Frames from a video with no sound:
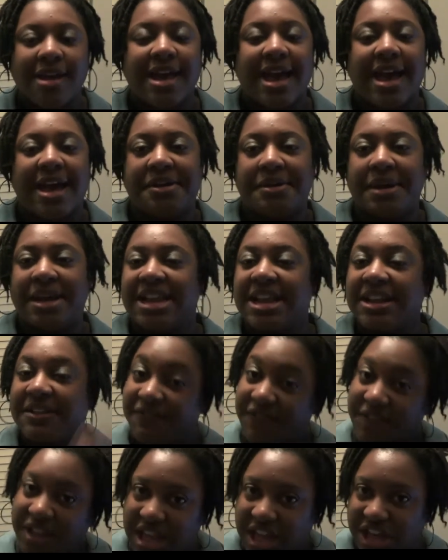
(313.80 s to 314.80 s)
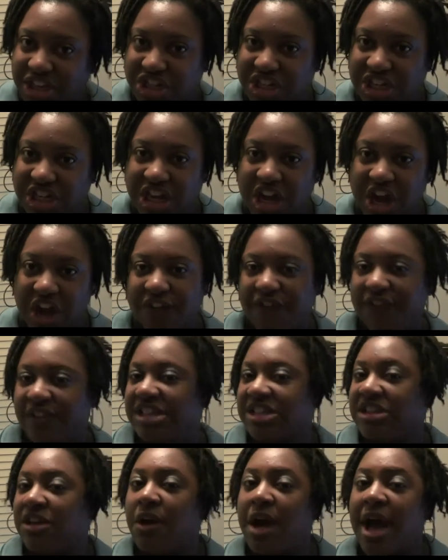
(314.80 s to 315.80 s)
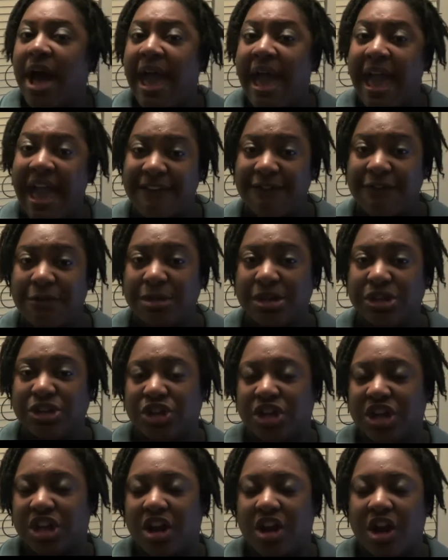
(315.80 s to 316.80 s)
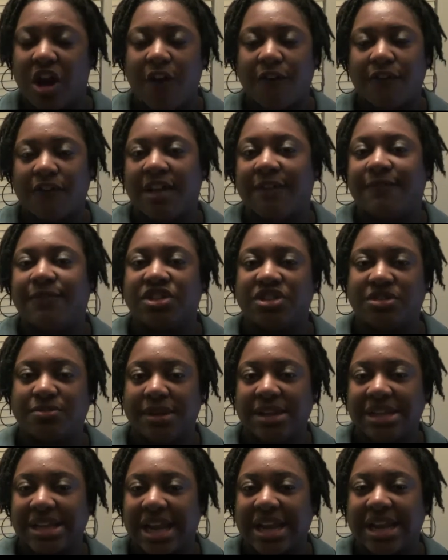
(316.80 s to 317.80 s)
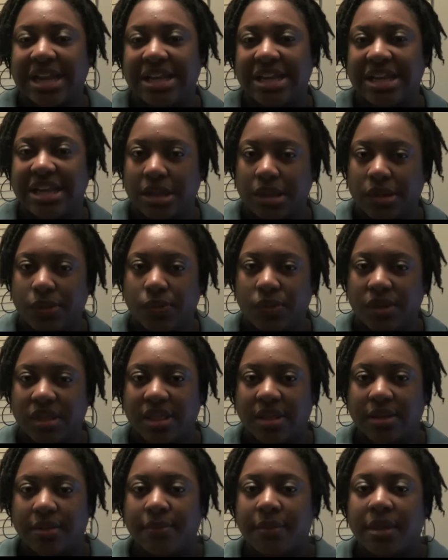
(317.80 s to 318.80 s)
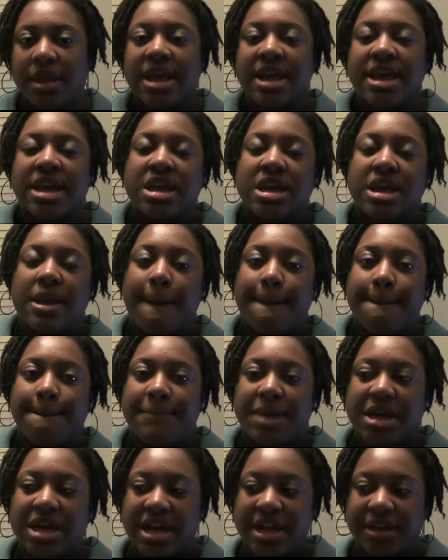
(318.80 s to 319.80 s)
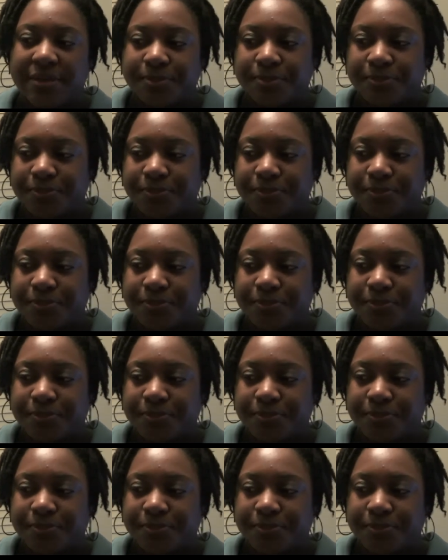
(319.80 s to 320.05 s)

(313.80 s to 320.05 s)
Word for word: uh, I didn't feel like drinking coffee, so I haven't been drinking a coffee, and I've just been kind of dealing with them. But